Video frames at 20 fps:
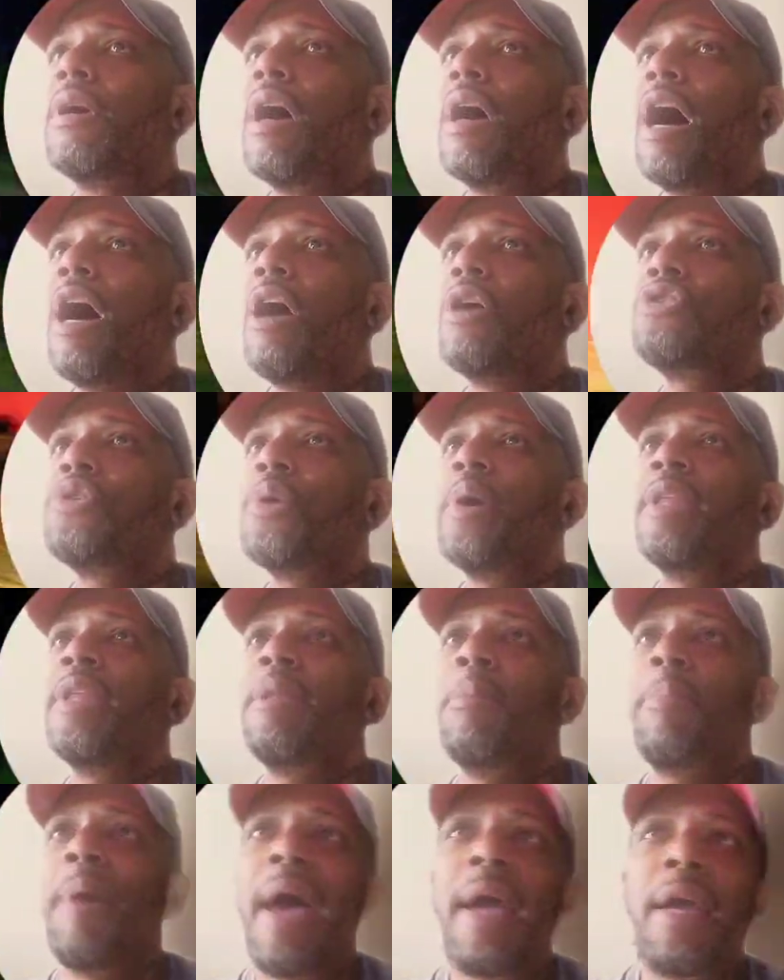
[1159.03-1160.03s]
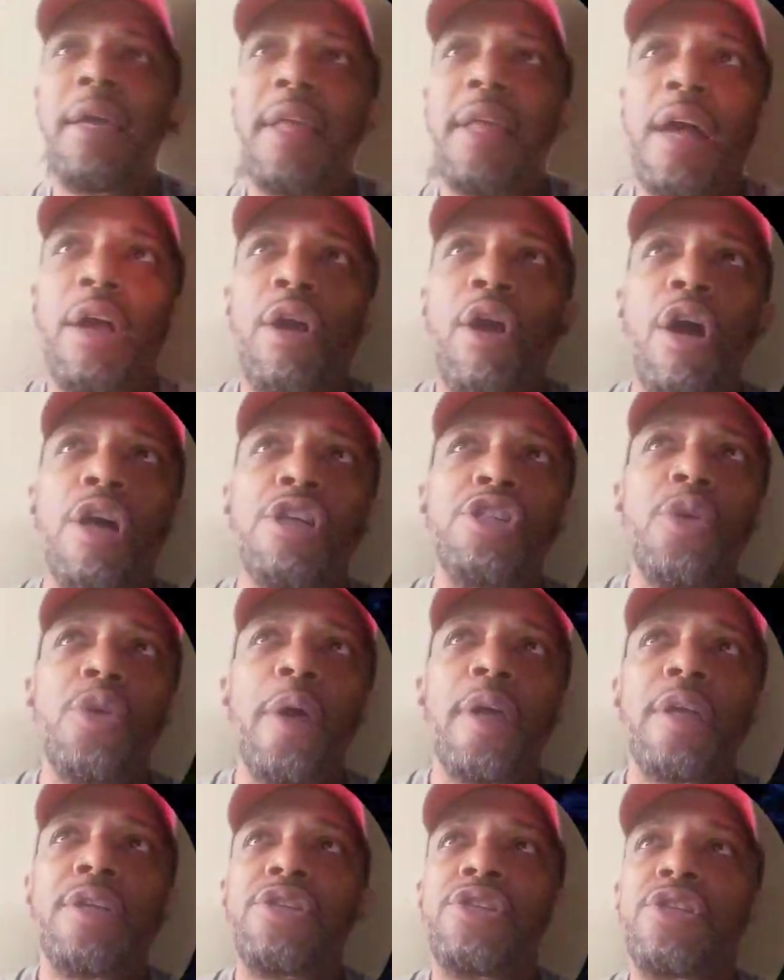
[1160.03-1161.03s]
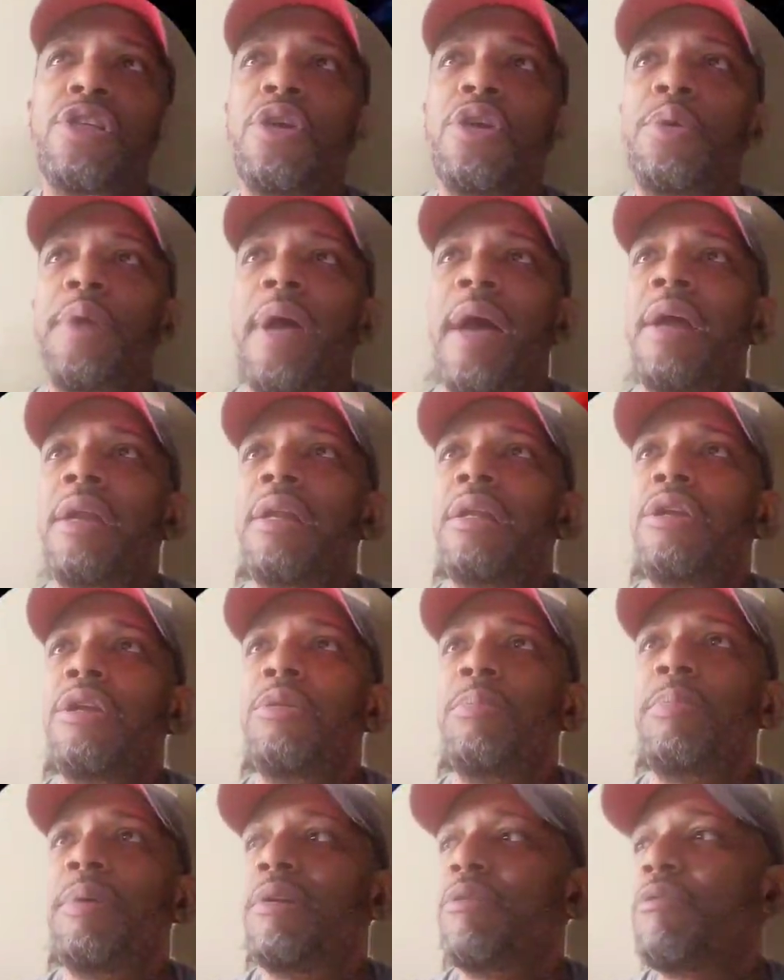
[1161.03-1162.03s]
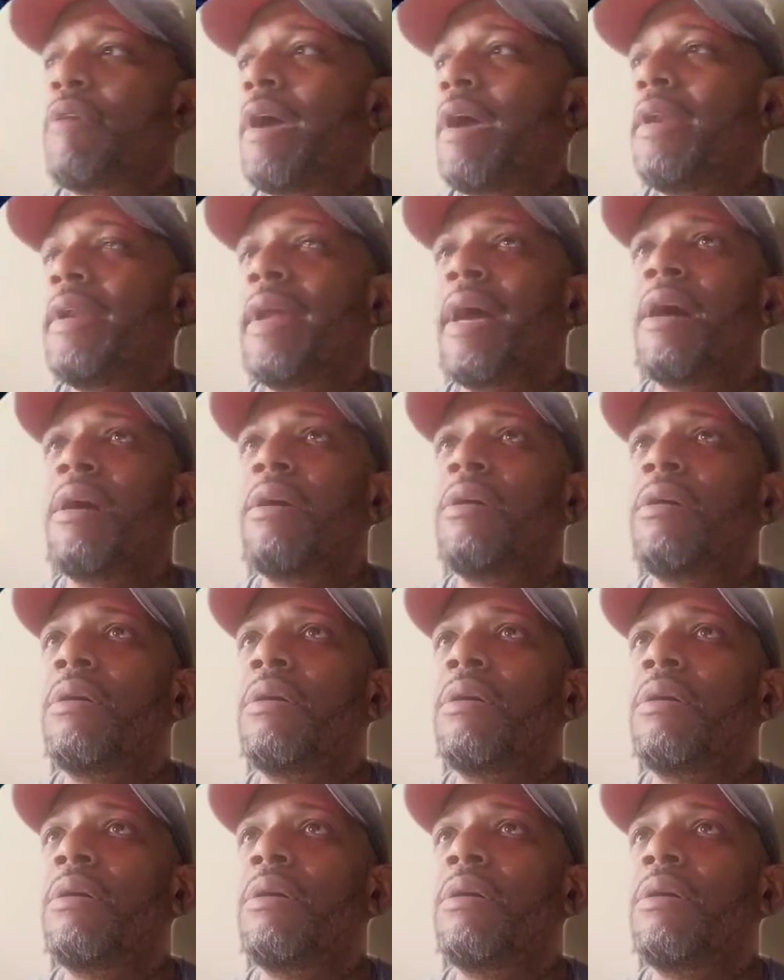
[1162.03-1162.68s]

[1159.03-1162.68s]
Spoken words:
I also hit the back of that car so I could slow down a little bit right now.